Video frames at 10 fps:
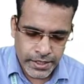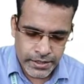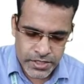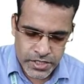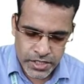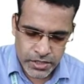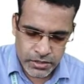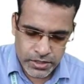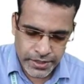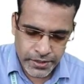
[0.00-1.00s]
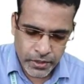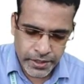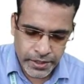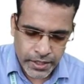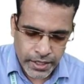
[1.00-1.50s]
and
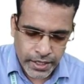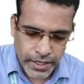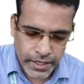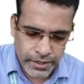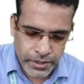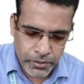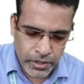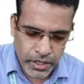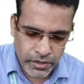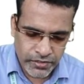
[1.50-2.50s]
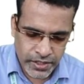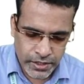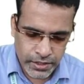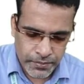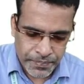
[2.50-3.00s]
sternothyroid and you have
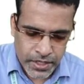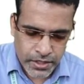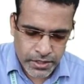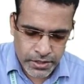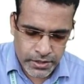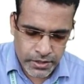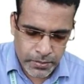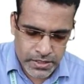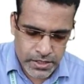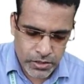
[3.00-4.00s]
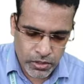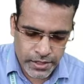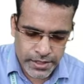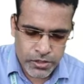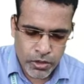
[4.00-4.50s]
here another muscle
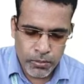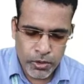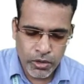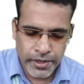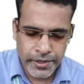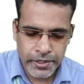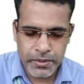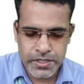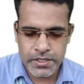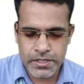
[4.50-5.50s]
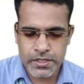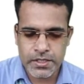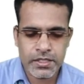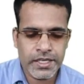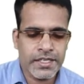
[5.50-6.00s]
called as omohyoid
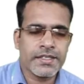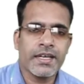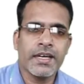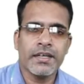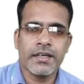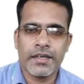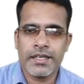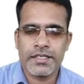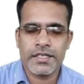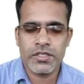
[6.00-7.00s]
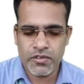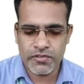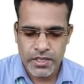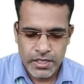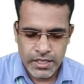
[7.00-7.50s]
muscles. That is the relations
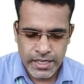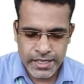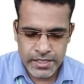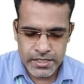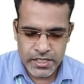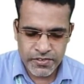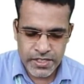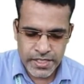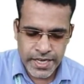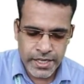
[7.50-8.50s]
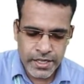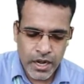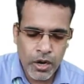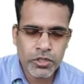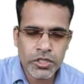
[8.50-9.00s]
of lateral surface.
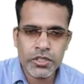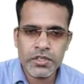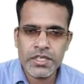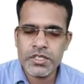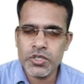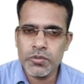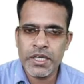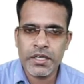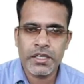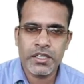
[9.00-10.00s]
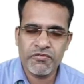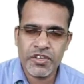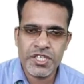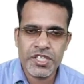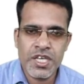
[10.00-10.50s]
Again outer to this you may get the
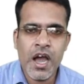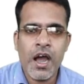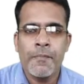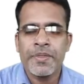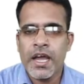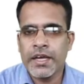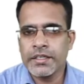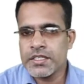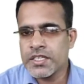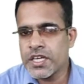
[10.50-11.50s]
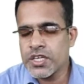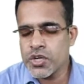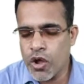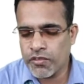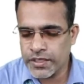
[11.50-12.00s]
fascia and the
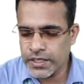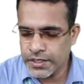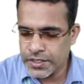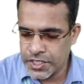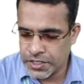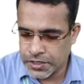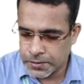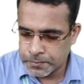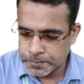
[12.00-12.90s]
skin of the neck.